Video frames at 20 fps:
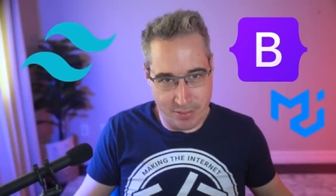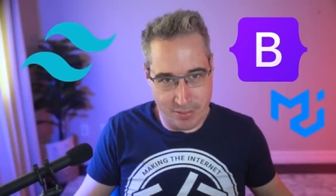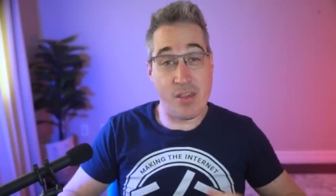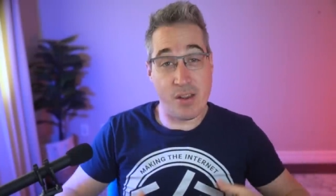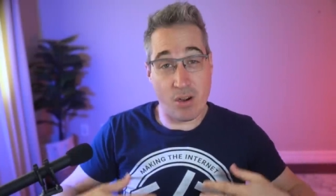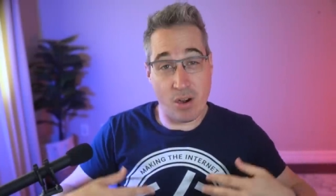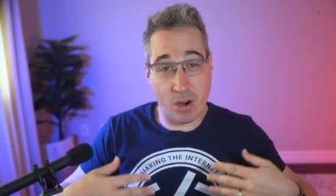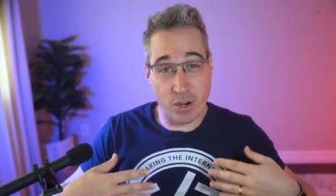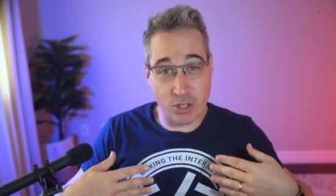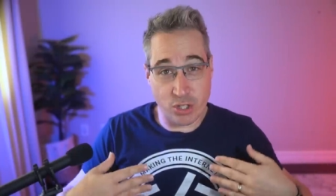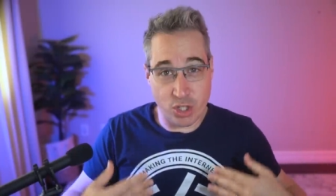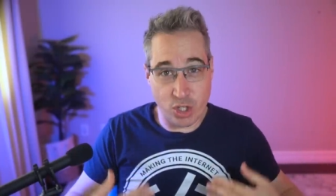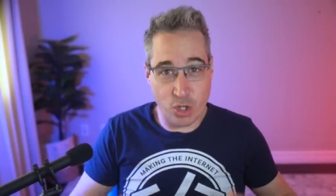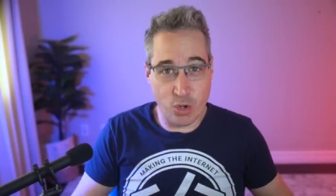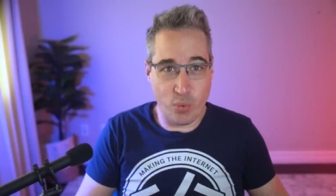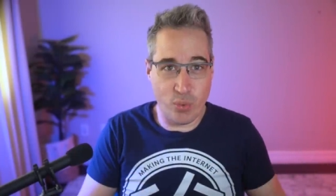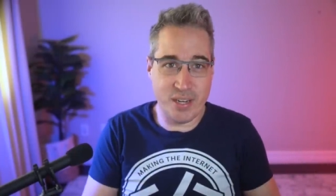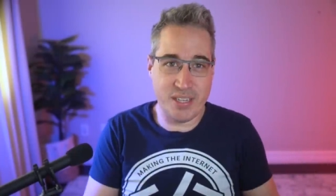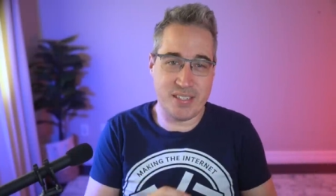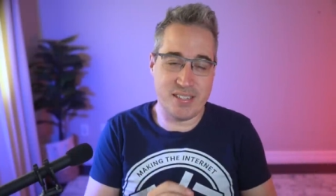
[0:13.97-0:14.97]
There are
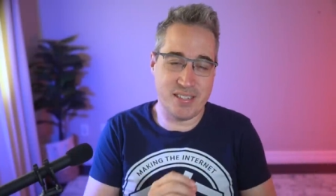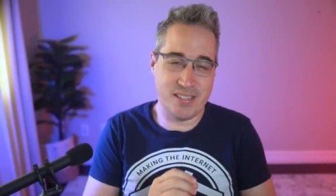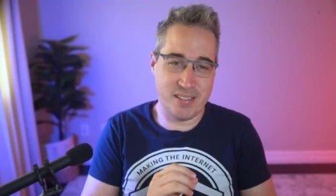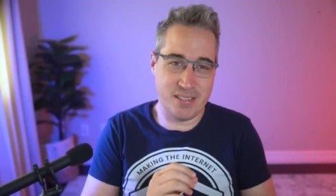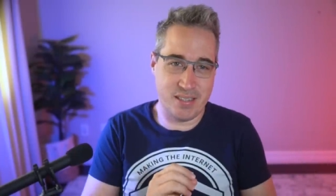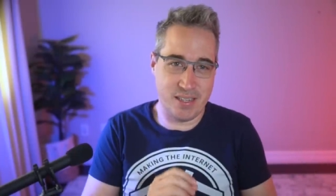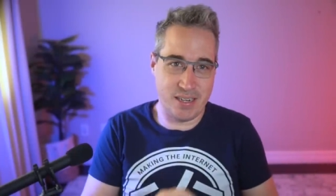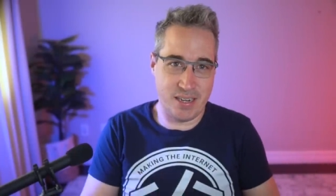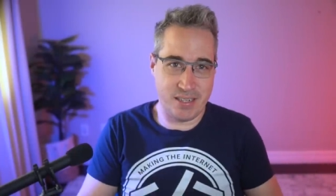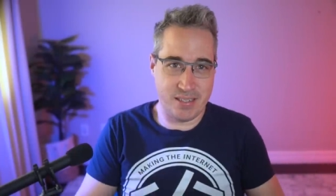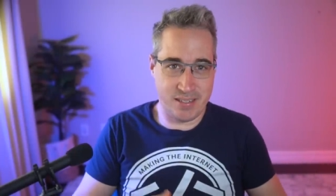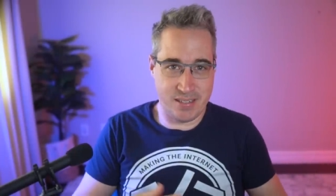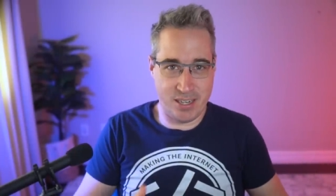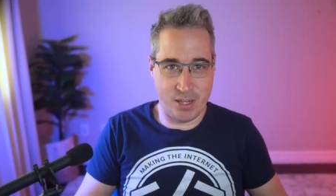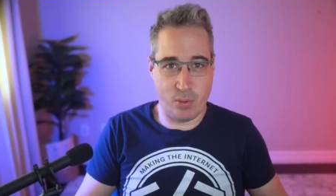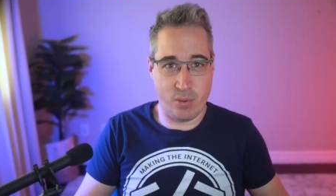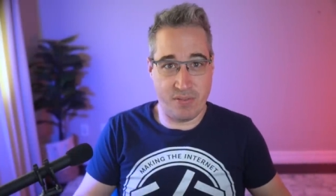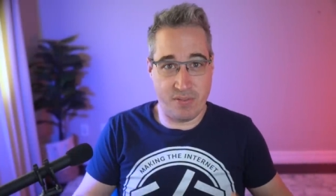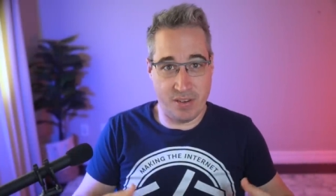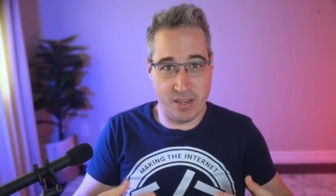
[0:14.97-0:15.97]
two reasons that I
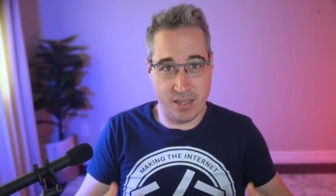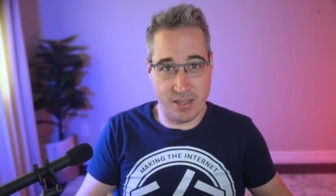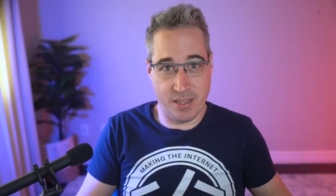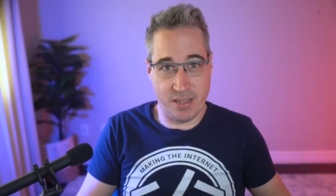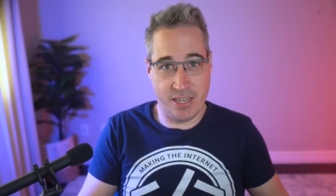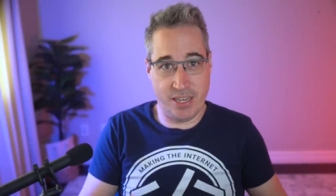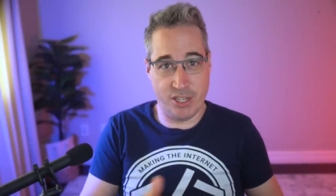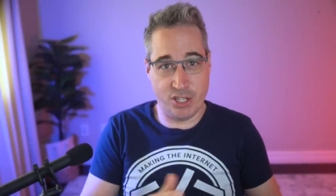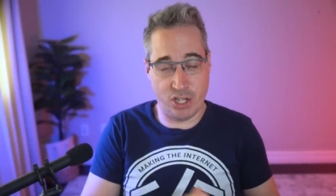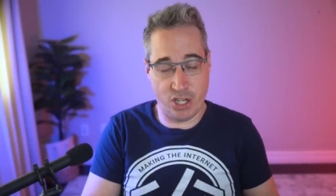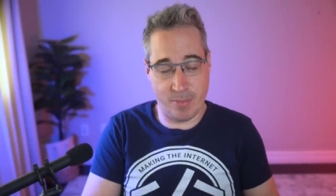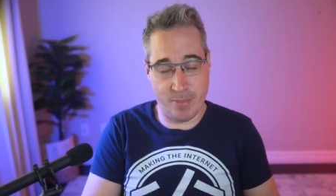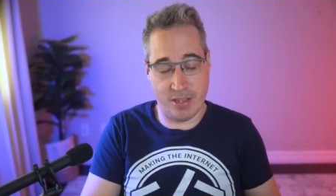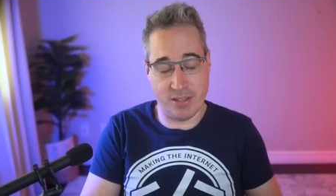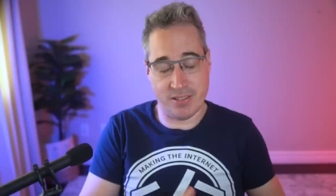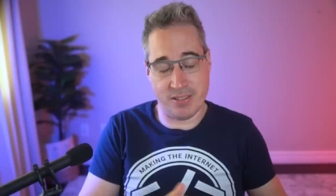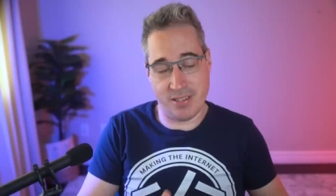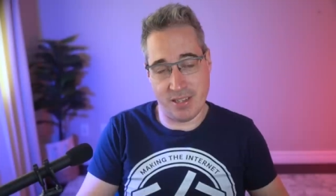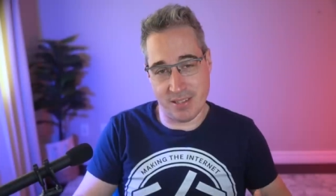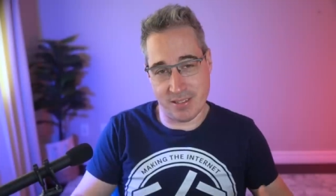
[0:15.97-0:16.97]
stick with vanilla
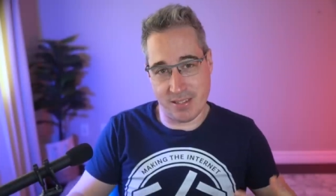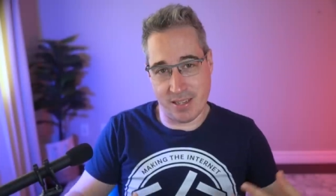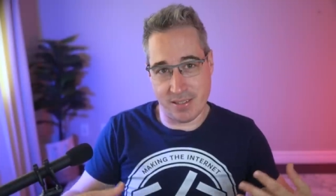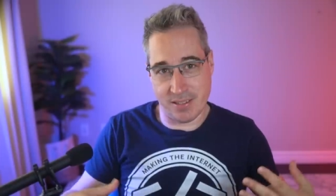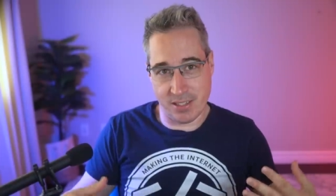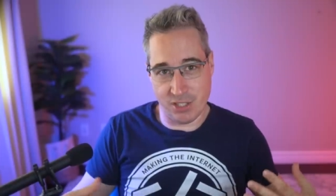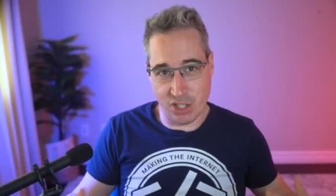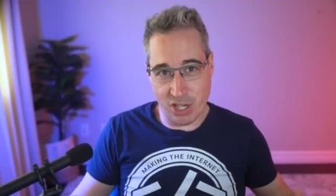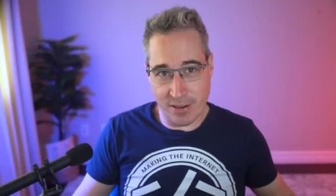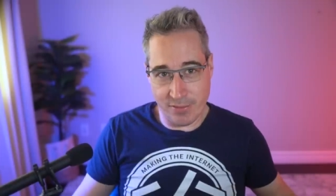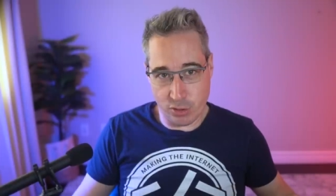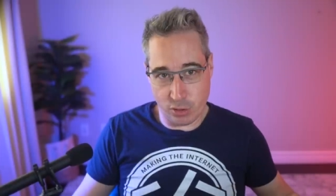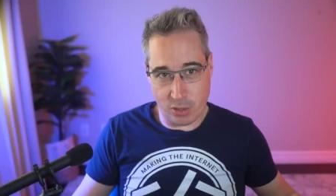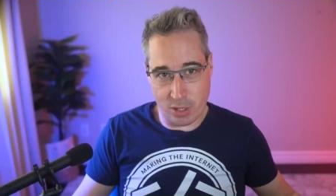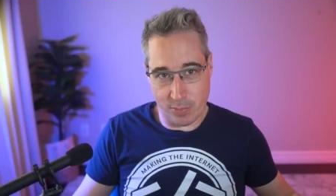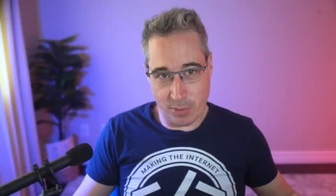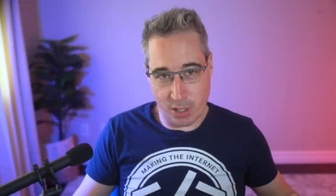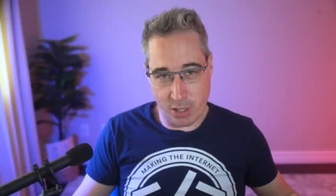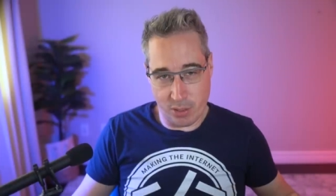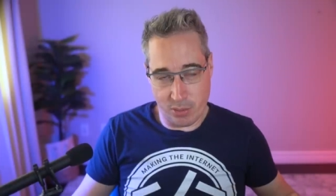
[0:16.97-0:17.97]
HTML, CSS, and
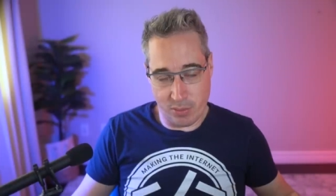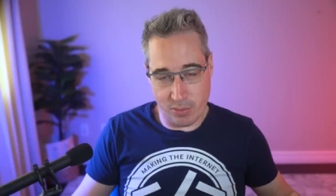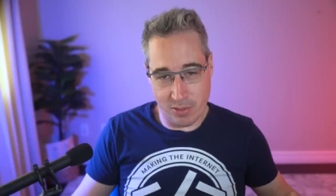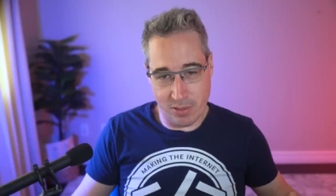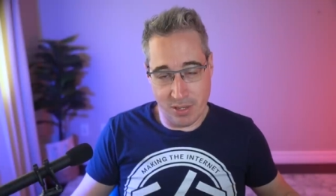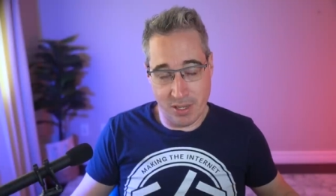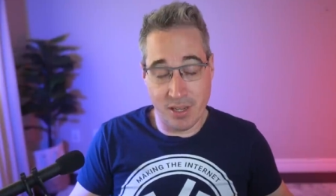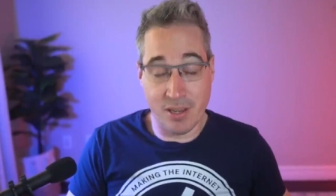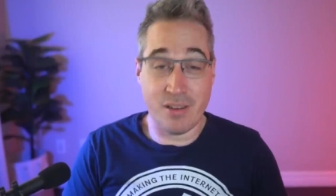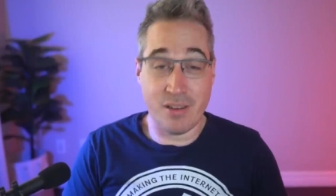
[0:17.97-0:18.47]
JavaScript though.